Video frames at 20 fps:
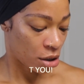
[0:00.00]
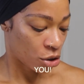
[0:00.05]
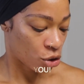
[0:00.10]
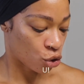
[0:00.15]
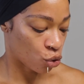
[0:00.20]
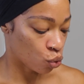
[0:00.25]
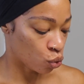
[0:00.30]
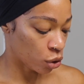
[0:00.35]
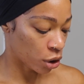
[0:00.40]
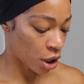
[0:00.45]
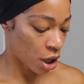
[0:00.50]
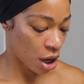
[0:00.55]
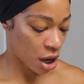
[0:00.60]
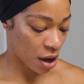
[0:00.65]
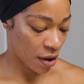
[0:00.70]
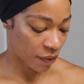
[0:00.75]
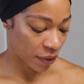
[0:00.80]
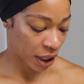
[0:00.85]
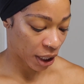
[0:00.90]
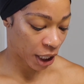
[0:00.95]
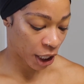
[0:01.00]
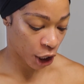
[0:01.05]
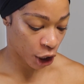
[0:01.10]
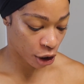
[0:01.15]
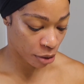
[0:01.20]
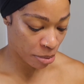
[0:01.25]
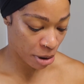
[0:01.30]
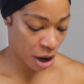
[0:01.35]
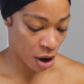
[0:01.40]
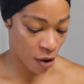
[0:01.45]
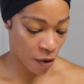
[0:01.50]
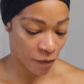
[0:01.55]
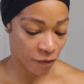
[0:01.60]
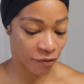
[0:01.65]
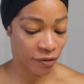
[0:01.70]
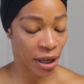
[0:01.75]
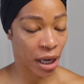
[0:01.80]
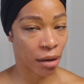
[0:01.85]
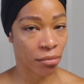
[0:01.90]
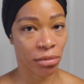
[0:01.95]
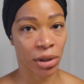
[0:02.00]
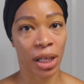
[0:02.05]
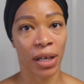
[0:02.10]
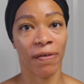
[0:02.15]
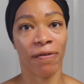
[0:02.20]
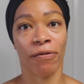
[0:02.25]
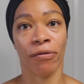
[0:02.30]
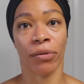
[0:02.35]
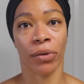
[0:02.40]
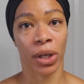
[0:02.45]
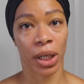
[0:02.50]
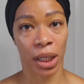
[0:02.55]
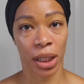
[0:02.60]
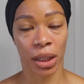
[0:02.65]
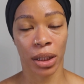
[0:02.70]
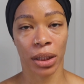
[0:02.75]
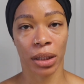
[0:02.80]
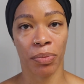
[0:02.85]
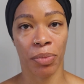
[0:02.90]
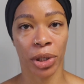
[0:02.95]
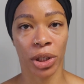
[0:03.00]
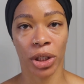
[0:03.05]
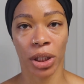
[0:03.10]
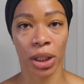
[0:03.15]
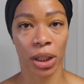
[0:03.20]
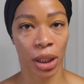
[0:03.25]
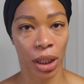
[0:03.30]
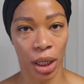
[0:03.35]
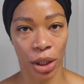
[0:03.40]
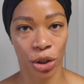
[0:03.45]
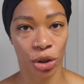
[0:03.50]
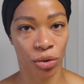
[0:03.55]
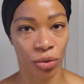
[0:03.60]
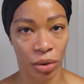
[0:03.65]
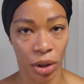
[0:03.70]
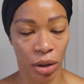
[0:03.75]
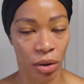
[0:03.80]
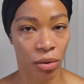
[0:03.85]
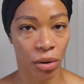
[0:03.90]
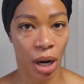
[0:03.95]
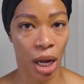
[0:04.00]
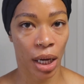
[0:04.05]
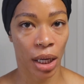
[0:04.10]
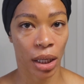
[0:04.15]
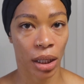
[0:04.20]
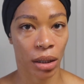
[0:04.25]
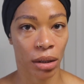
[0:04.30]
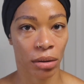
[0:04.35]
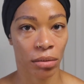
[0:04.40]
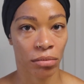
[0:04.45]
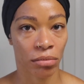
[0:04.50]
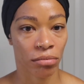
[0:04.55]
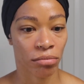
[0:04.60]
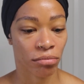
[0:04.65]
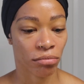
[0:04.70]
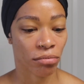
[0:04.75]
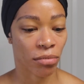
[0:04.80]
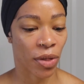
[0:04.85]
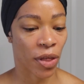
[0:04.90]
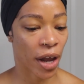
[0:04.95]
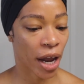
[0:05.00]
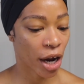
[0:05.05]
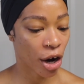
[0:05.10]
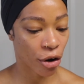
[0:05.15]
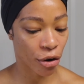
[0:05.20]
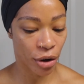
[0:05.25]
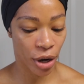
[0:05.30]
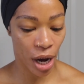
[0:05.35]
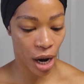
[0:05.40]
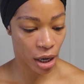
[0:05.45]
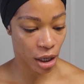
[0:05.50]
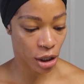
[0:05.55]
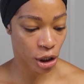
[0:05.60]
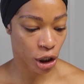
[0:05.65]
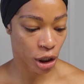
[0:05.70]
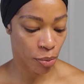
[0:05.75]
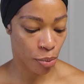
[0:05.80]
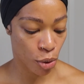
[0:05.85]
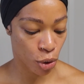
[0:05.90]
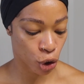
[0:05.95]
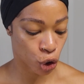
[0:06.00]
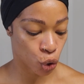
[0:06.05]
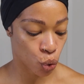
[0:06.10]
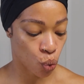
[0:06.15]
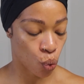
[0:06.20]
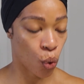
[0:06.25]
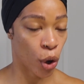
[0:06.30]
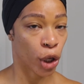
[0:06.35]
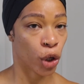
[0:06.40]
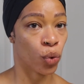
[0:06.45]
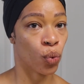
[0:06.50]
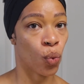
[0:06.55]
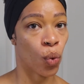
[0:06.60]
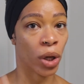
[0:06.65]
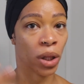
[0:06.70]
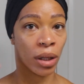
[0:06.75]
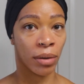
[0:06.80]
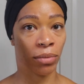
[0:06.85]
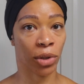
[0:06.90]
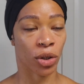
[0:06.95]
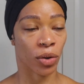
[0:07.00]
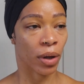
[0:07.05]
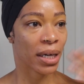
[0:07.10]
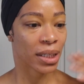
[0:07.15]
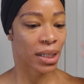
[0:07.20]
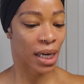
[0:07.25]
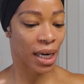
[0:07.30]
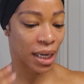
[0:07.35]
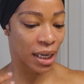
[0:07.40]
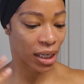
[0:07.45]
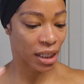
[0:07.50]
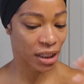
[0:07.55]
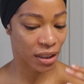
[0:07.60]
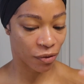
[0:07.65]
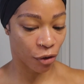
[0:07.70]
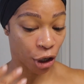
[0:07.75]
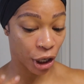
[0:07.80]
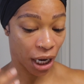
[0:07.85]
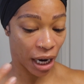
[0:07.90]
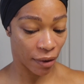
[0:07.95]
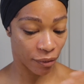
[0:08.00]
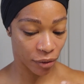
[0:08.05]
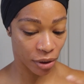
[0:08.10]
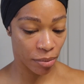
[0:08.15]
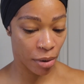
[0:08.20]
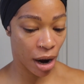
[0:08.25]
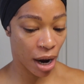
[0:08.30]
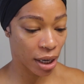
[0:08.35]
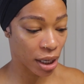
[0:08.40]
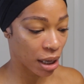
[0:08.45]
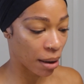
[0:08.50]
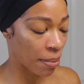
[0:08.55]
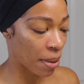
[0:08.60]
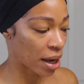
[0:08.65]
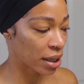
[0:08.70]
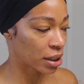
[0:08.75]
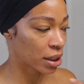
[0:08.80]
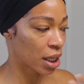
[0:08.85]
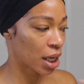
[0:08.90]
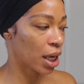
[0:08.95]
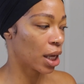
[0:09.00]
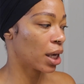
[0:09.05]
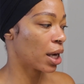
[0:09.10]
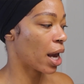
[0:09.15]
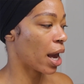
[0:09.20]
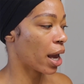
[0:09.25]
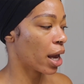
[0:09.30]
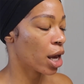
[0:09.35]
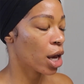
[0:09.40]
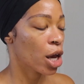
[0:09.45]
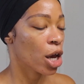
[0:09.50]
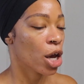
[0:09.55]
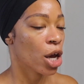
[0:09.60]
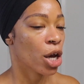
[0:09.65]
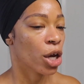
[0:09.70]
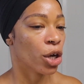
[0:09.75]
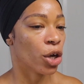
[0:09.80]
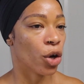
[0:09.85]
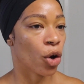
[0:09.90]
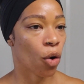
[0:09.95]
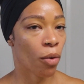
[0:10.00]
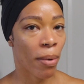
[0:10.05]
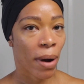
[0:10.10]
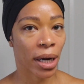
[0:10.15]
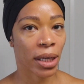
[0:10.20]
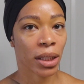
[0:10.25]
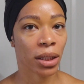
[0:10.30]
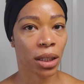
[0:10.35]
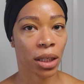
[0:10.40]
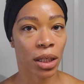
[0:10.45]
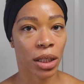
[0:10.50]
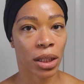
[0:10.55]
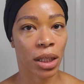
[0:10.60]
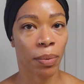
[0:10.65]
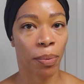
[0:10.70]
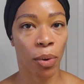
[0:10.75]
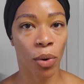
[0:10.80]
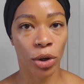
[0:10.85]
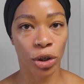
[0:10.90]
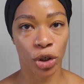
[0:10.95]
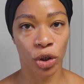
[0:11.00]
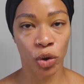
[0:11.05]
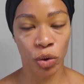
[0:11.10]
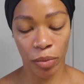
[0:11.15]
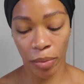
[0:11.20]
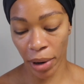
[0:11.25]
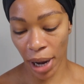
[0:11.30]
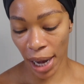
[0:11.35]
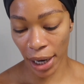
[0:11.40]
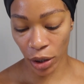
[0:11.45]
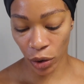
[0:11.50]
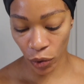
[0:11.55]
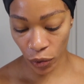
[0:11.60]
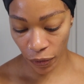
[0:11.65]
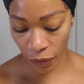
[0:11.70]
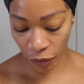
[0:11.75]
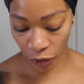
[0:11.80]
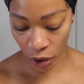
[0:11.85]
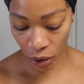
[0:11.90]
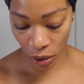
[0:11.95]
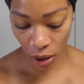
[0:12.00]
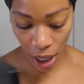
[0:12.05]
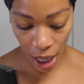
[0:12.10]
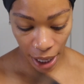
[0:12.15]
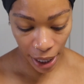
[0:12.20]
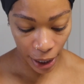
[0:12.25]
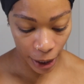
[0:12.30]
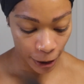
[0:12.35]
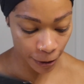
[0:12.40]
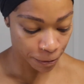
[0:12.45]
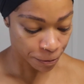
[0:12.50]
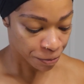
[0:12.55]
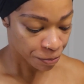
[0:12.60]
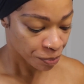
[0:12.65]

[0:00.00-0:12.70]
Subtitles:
you love and care about, family, friends, but just to let you know, like, they are not gonna support you when you want them to. I'm not saying this for everybody. I'm not saying that nobody's gonna support you, but I do feel like